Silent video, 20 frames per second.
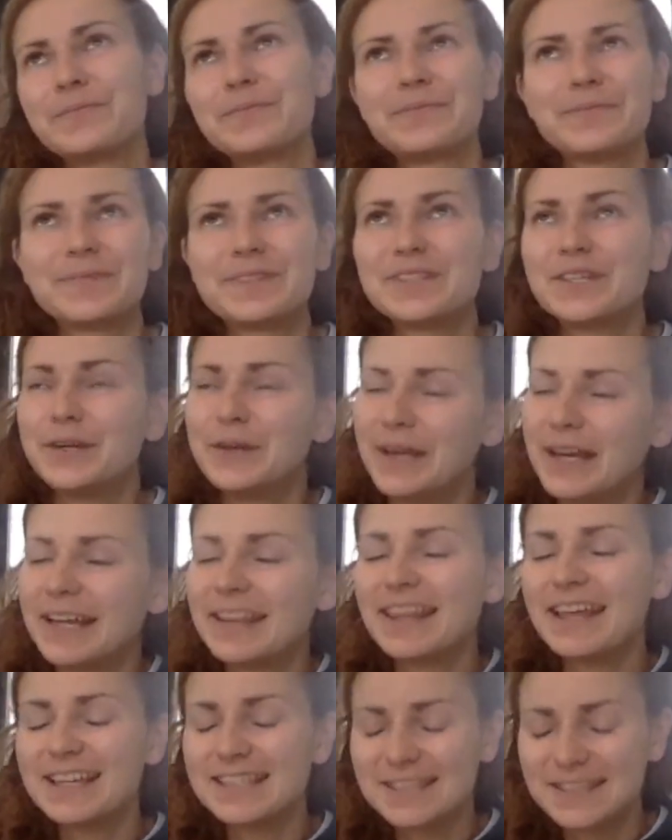so yeah,
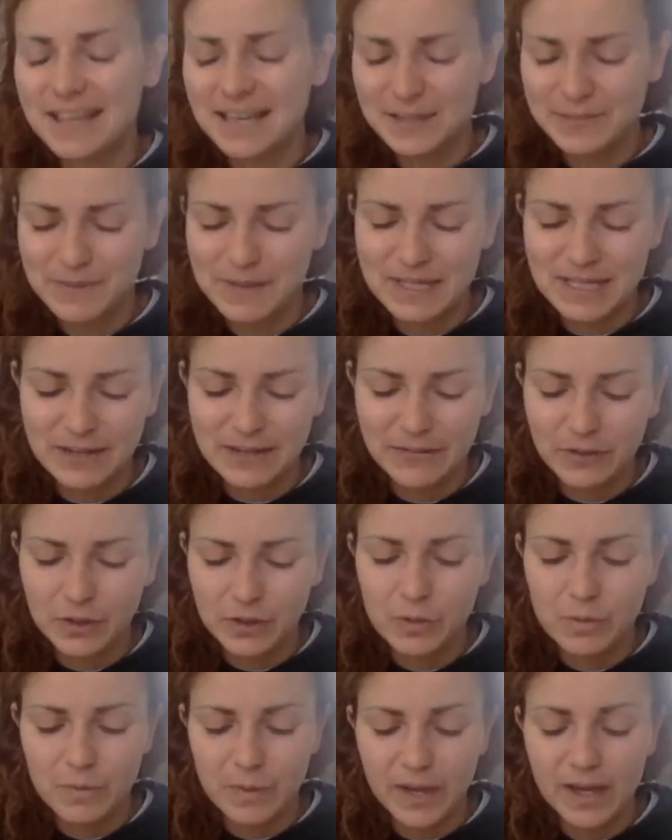that's been
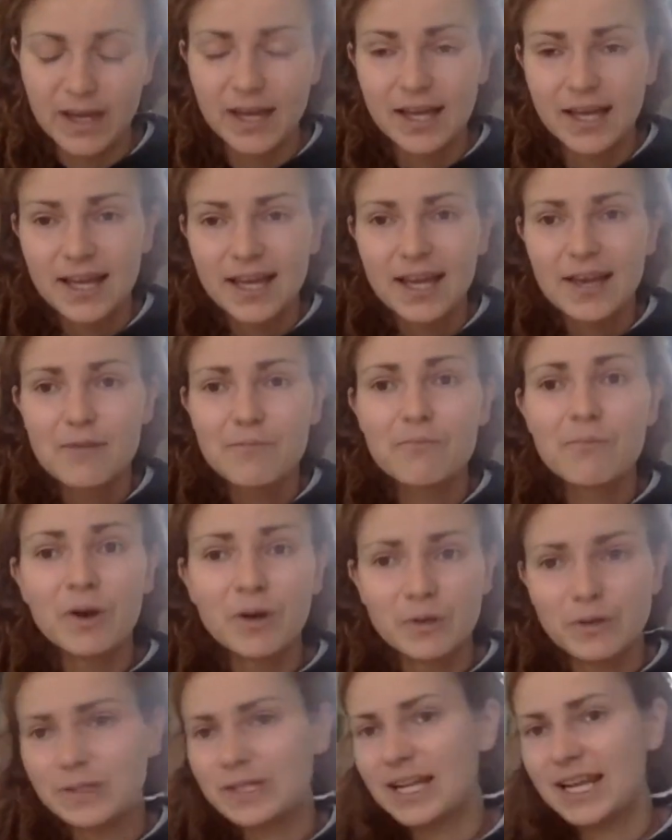difficult, but
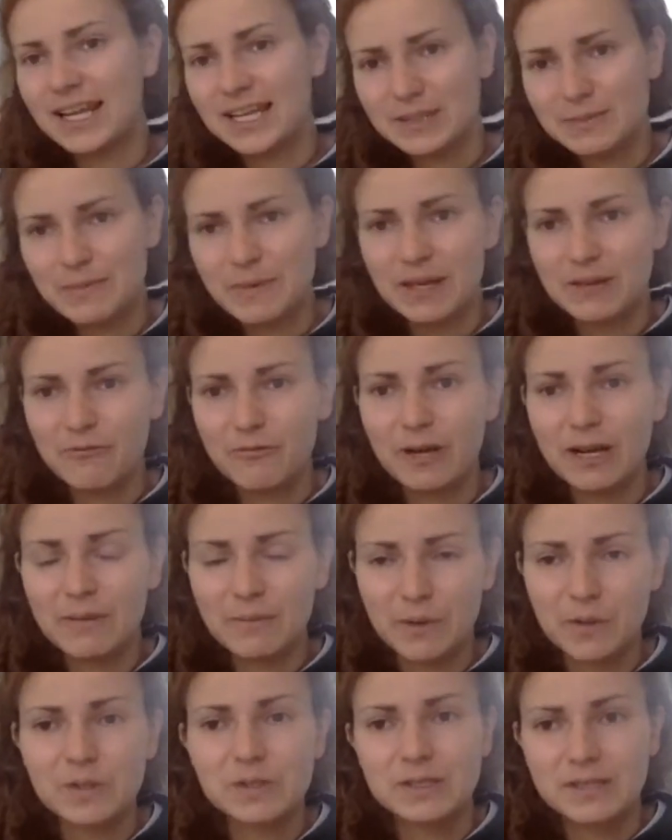mostly it's been really
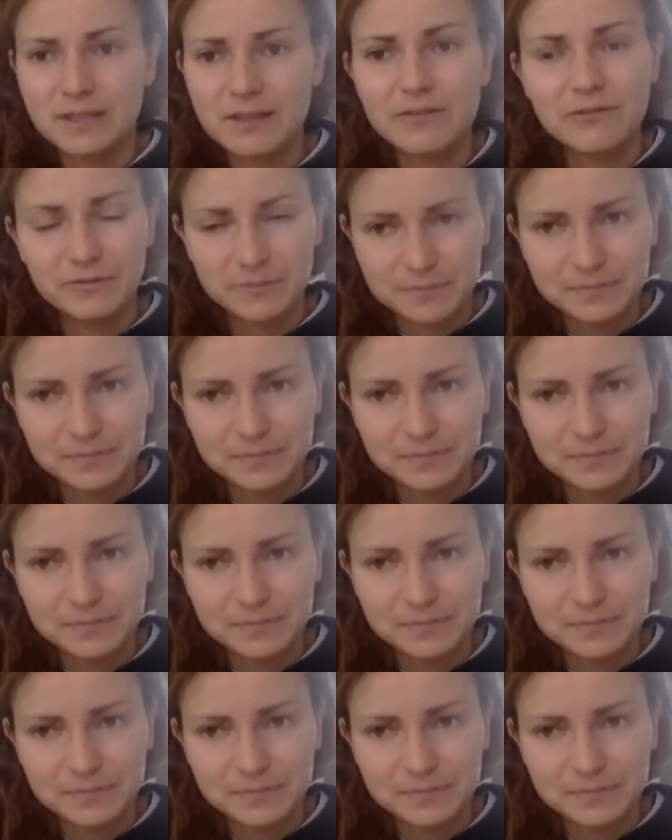positive.